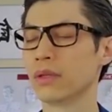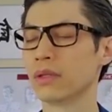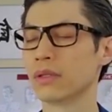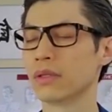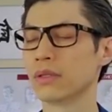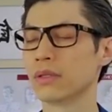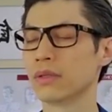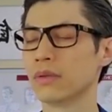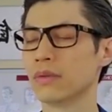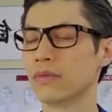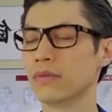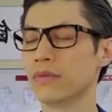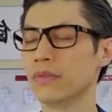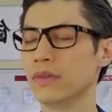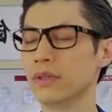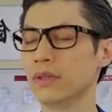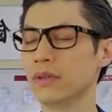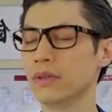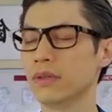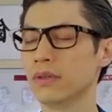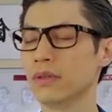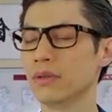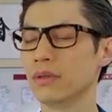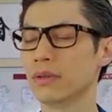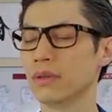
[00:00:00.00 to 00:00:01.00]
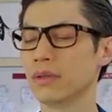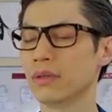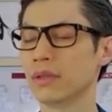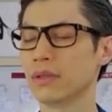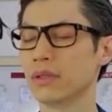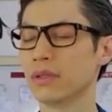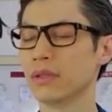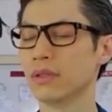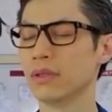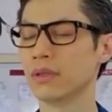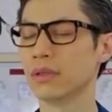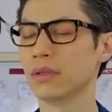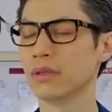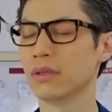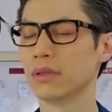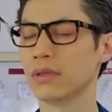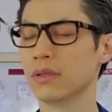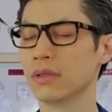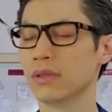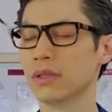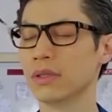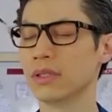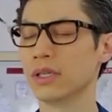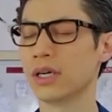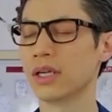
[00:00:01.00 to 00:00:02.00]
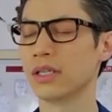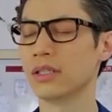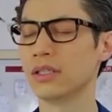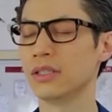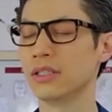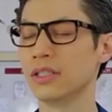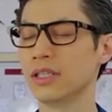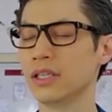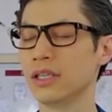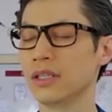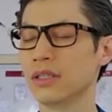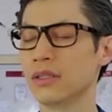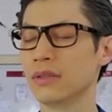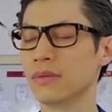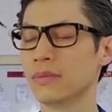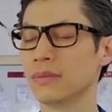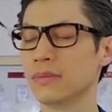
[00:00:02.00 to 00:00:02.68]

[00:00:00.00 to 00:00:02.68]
Just feel your dantian.